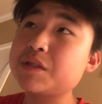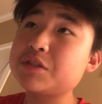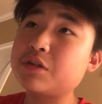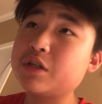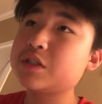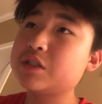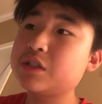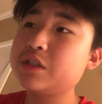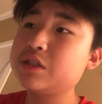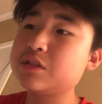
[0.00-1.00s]
hockey
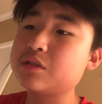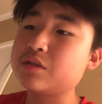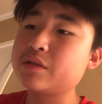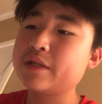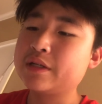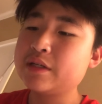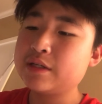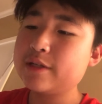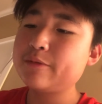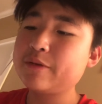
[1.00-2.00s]
cities, so
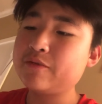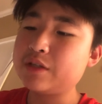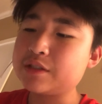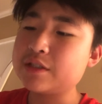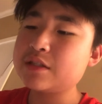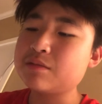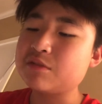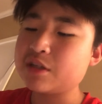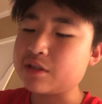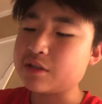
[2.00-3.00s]
it'll be fun seeing them
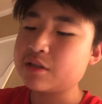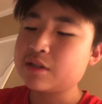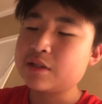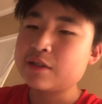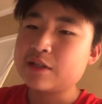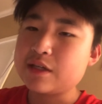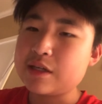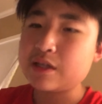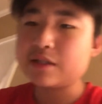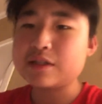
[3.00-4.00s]
there.
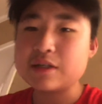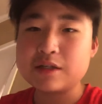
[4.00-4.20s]
And